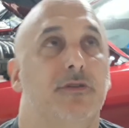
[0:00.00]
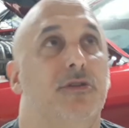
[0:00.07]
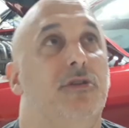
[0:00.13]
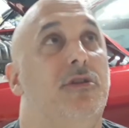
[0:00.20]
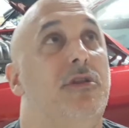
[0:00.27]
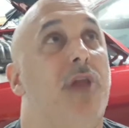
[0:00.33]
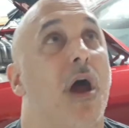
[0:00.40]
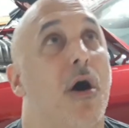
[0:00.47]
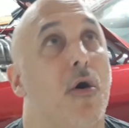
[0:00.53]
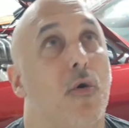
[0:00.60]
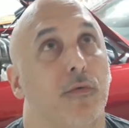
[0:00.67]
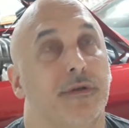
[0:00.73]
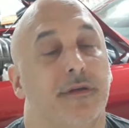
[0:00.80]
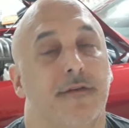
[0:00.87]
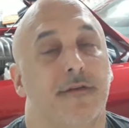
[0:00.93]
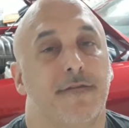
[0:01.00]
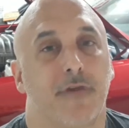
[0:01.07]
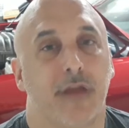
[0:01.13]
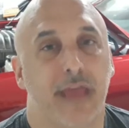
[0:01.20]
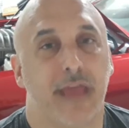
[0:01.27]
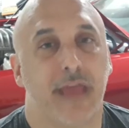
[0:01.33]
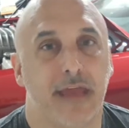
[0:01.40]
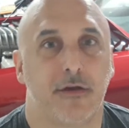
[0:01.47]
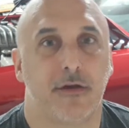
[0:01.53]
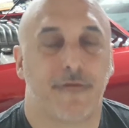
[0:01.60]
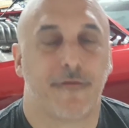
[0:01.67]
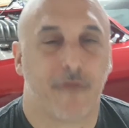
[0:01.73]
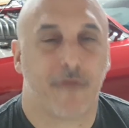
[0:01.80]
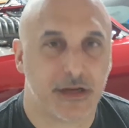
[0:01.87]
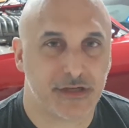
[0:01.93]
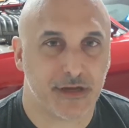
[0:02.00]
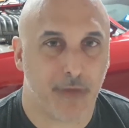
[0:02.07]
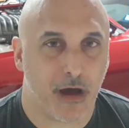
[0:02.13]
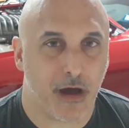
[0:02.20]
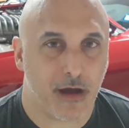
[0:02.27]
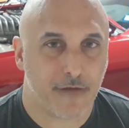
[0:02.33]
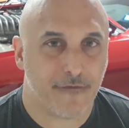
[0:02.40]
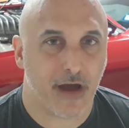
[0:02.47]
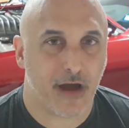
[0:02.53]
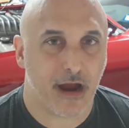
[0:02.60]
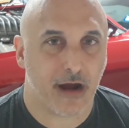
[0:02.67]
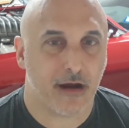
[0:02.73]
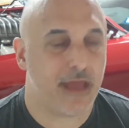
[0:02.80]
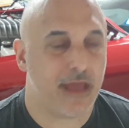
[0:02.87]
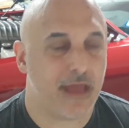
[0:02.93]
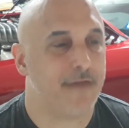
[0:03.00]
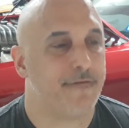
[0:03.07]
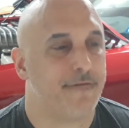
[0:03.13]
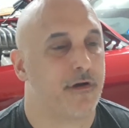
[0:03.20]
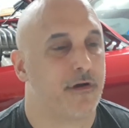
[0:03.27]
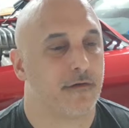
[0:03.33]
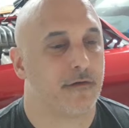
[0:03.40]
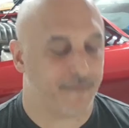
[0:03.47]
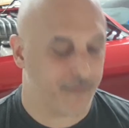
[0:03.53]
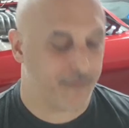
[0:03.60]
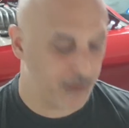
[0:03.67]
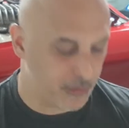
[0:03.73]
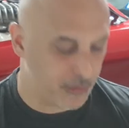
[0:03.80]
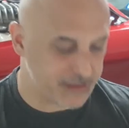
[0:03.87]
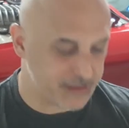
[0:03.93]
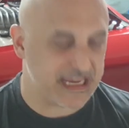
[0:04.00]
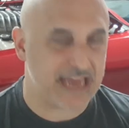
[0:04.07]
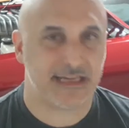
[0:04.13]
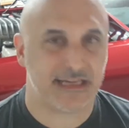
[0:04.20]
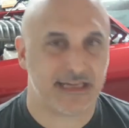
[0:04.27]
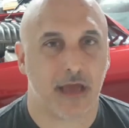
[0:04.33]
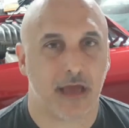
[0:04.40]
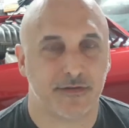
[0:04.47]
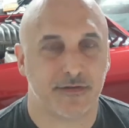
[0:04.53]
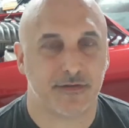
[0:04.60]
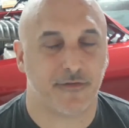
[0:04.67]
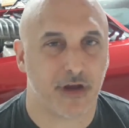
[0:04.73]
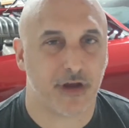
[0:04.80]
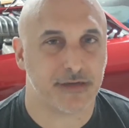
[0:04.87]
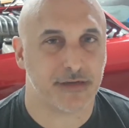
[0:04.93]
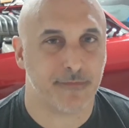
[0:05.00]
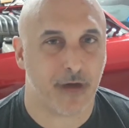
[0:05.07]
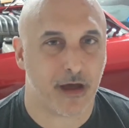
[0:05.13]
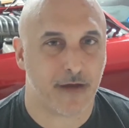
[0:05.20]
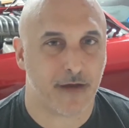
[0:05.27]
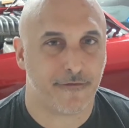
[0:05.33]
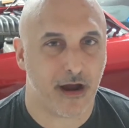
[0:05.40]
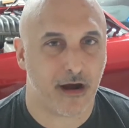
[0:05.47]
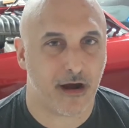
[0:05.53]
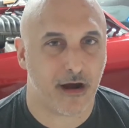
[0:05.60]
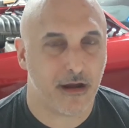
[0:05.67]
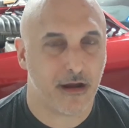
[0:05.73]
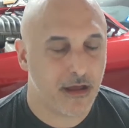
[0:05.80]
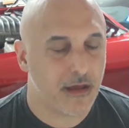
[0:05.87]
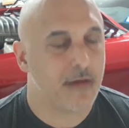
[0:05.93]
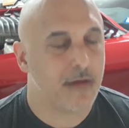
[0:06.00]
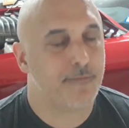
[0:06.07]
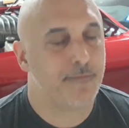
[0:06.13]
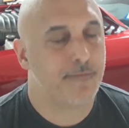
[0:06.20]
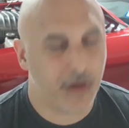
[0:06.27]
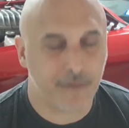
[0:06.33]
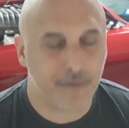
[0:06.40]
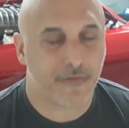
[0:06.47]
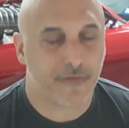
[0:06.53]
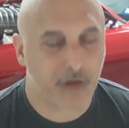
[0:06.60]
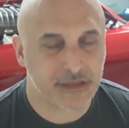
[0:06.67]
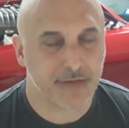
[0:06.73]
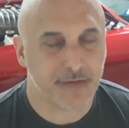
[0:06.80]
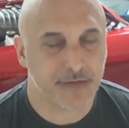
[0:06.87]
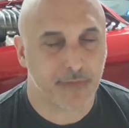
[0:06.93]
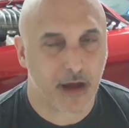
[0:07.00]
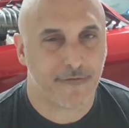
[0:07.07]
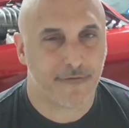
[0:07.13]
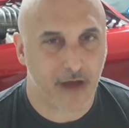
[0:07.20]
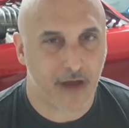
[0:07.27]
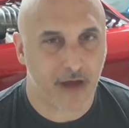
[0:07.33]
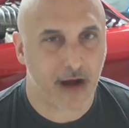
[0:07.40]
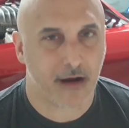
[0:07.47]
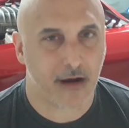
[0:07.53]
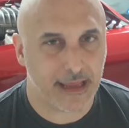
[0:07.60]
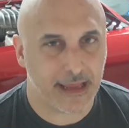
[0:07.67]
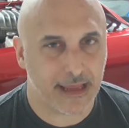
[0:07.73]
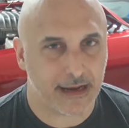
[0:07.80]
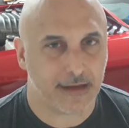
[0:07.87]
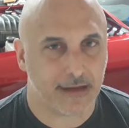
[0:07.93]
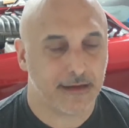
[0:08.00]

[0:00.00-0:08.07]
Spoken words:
don't forget your friction modifier. And if your fluid says it comes with friction modifier, put friction modifier in it.